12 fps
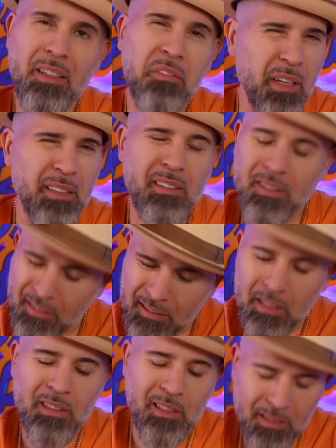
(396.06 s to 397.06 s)
Aventus,
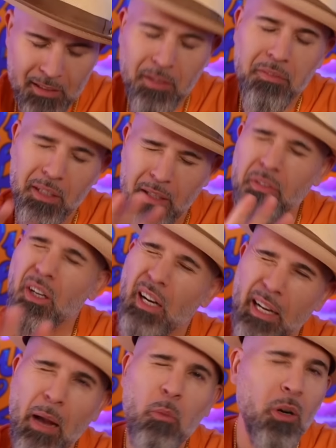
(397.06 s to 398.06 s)
this is the event. If you're gonna
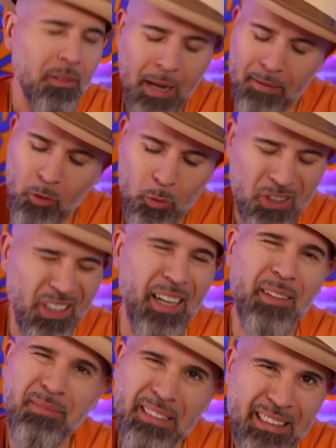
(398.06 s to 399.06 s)
get one, I've always said
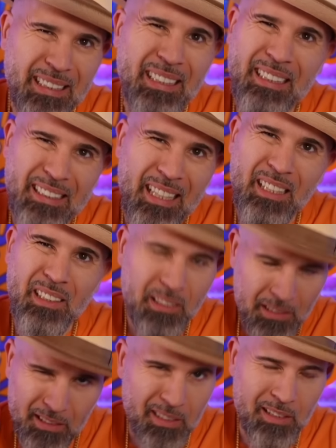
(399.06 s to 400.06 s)
it. This,
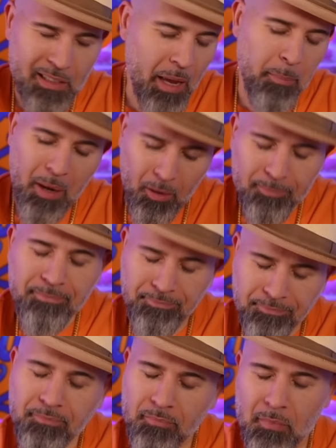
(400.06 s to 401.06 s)
since this came out,
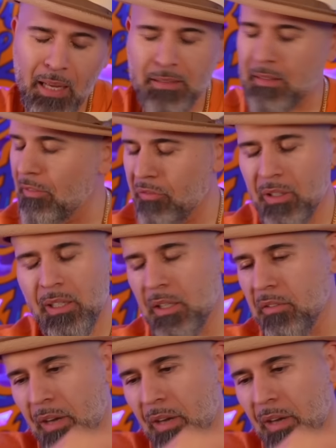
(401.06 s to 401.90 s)
that's definitely the